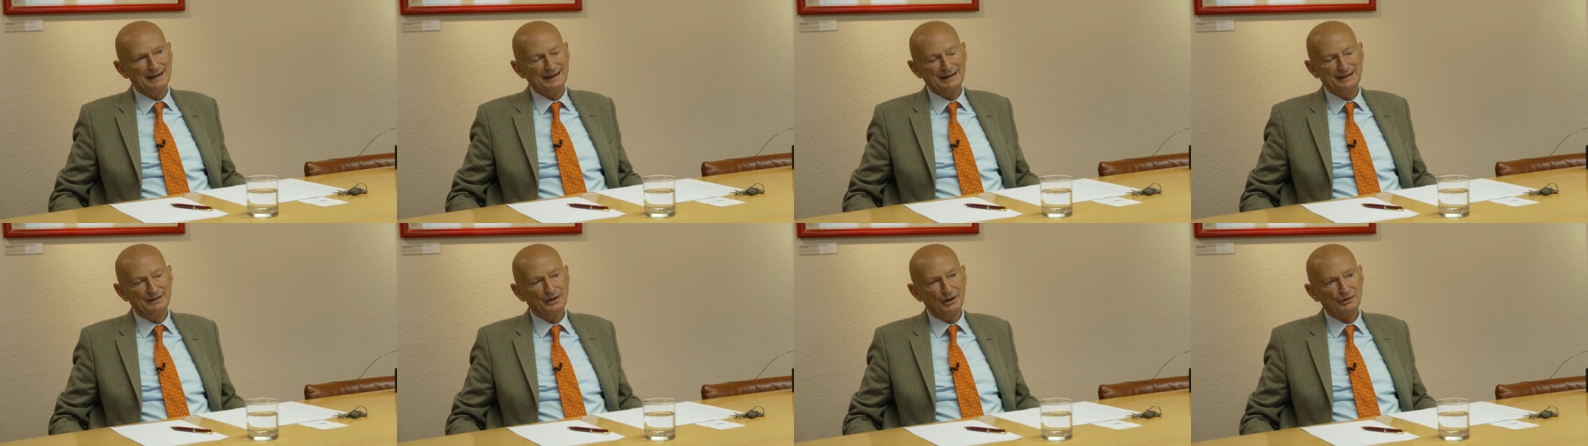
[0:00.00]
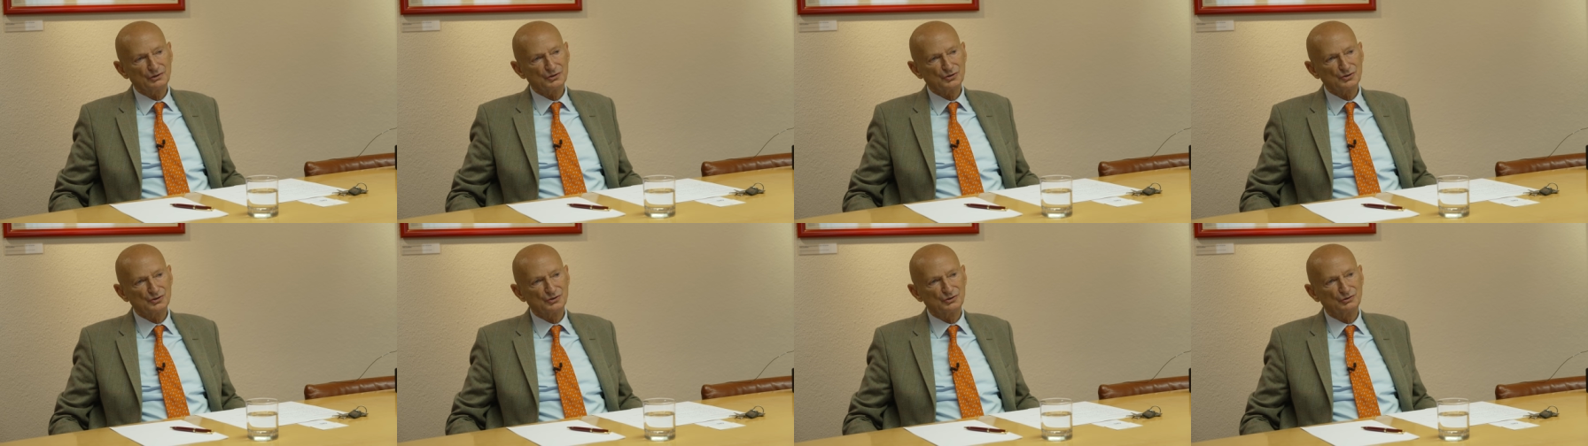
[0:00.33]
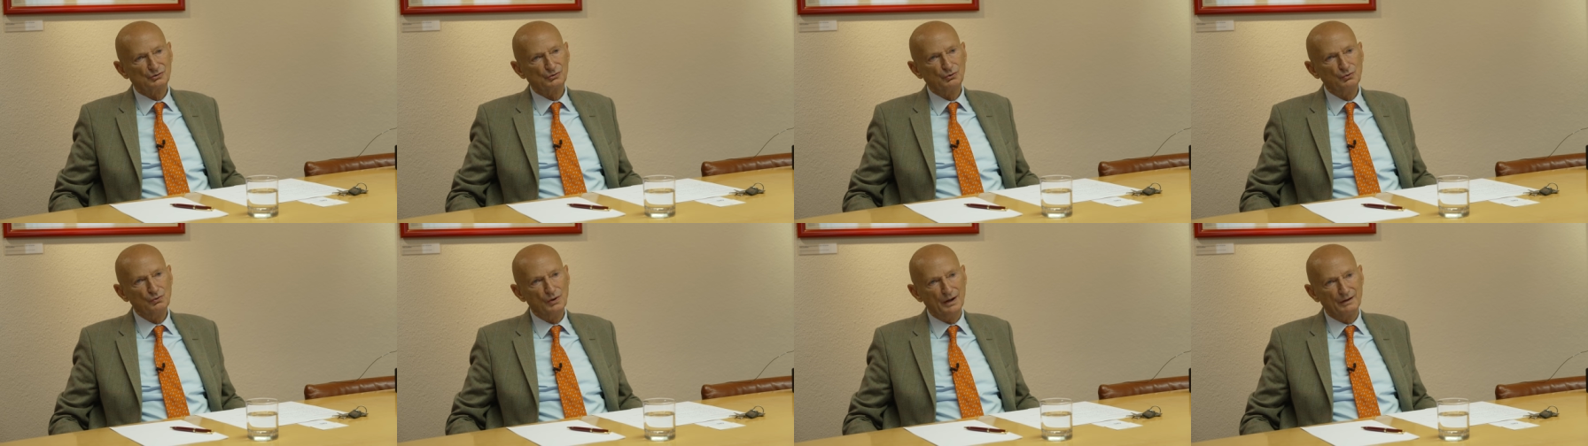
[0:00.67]
not
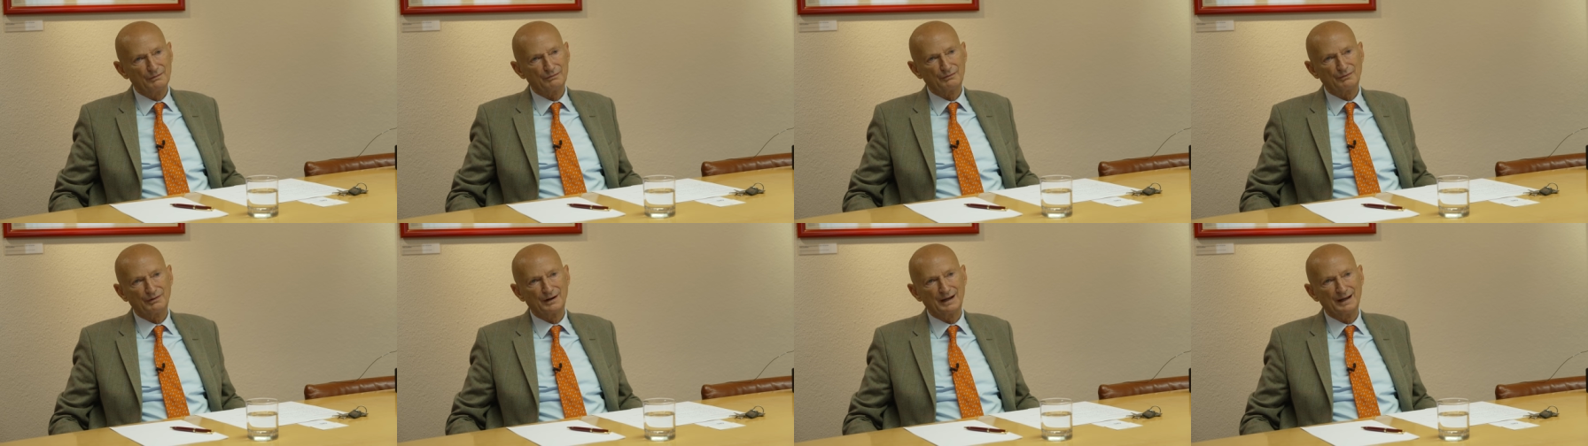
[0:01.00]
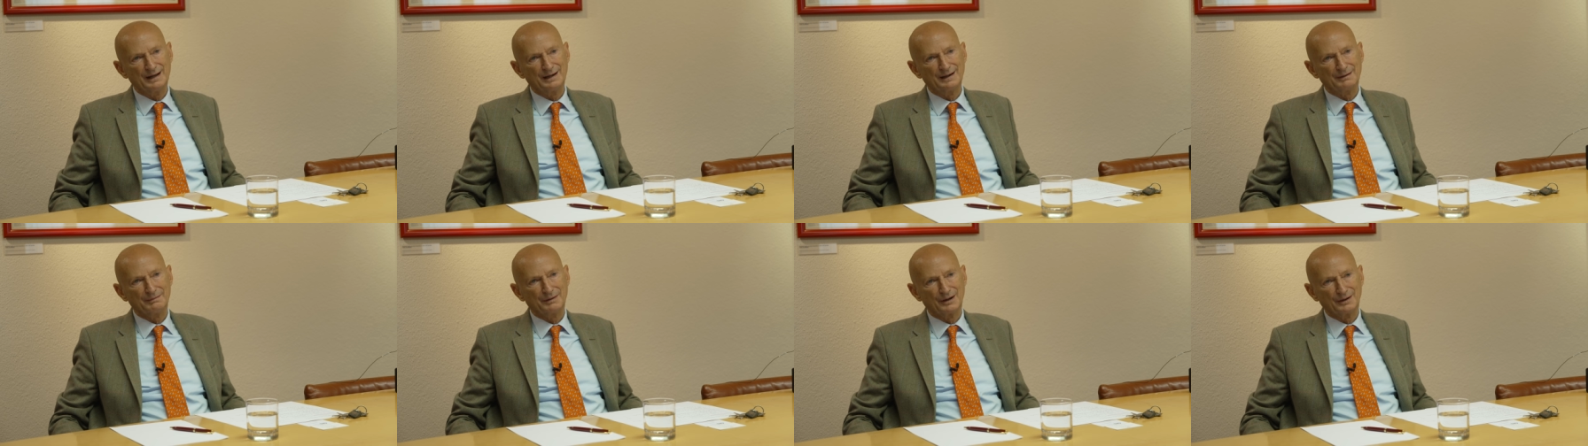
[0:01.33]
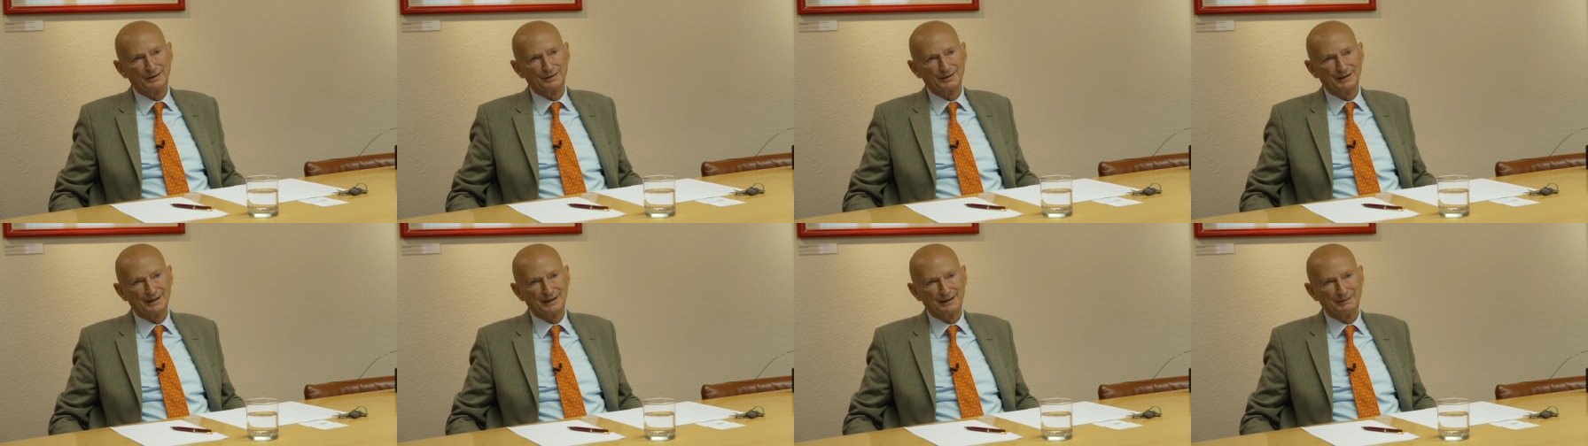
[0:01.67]
too afraid
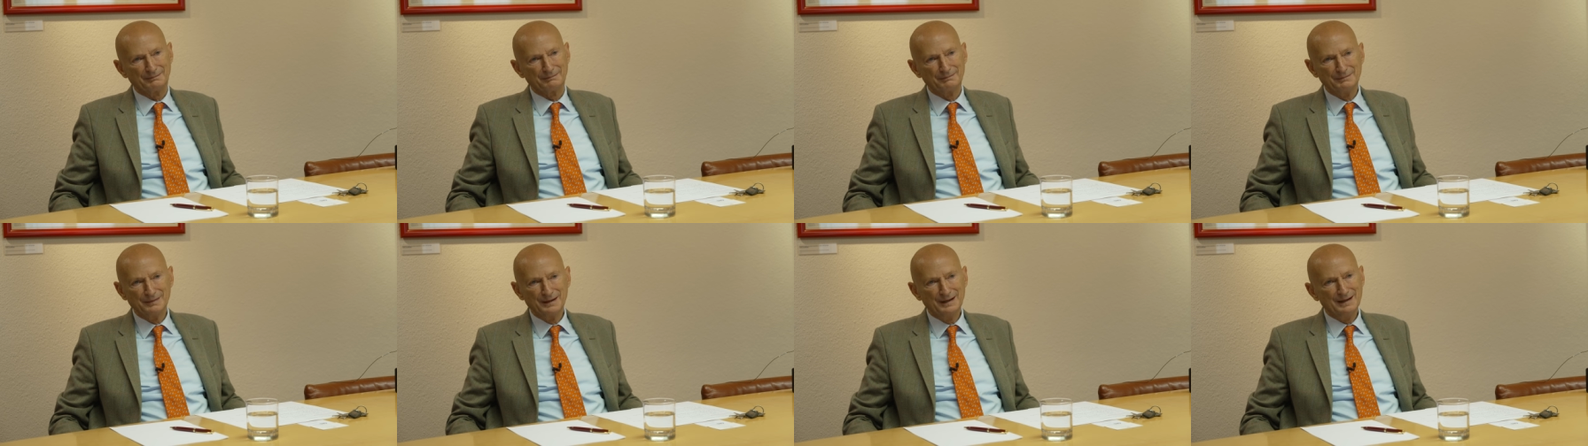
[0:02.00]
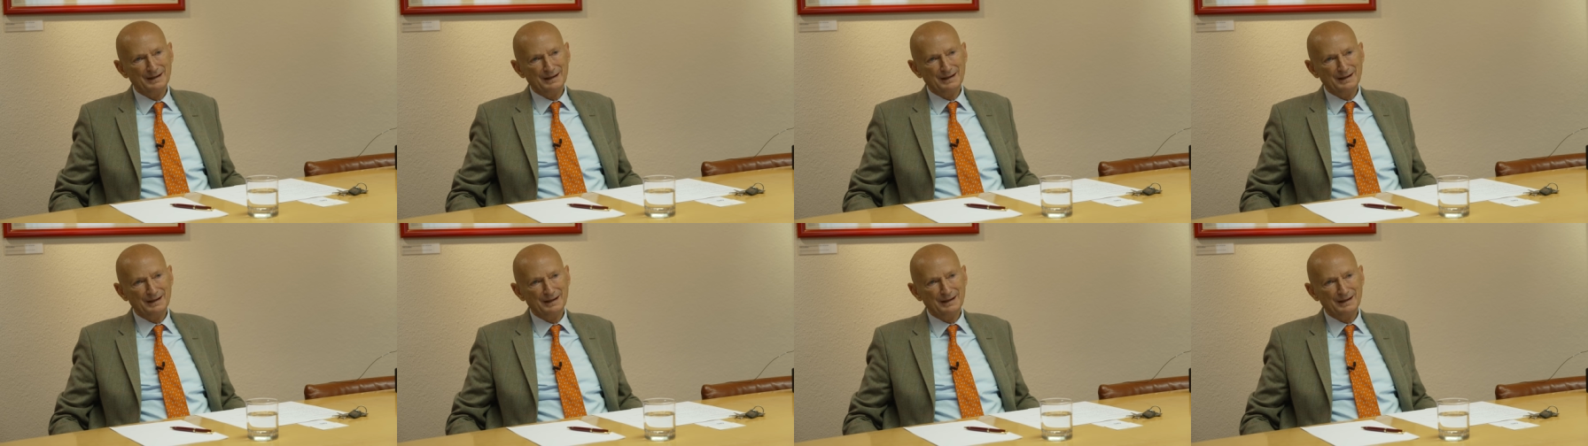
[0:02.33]
about them